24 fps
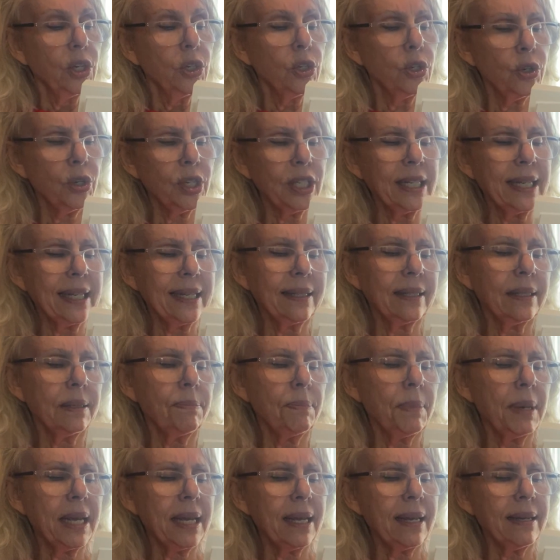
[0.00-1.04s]
"Goodness
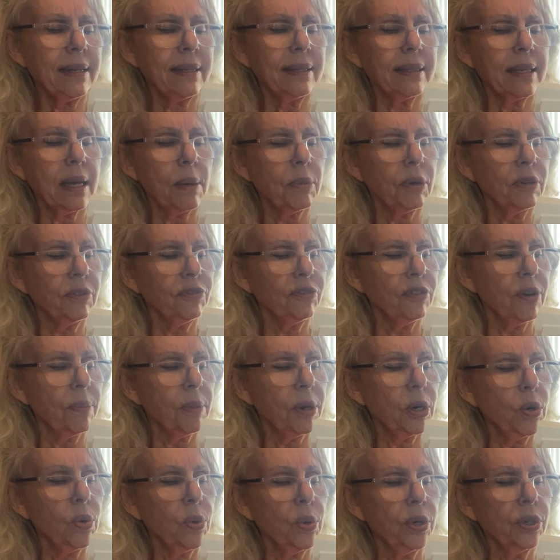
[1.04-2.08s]
me," someone from
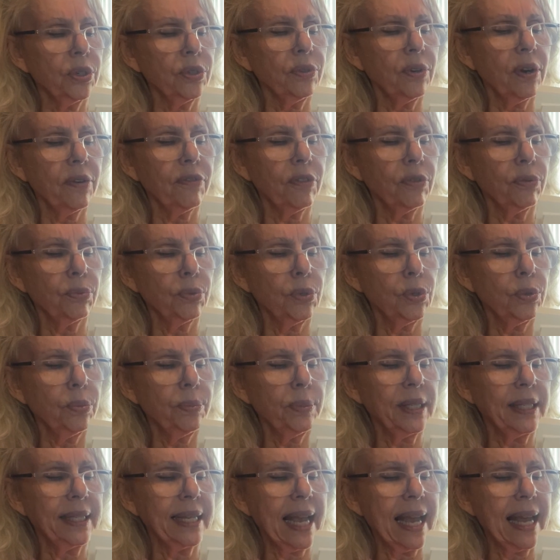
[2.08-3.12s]
a corner of a room
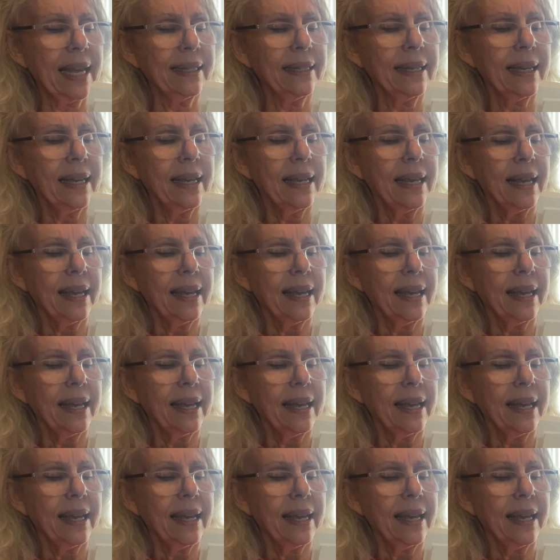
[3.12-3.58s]
said.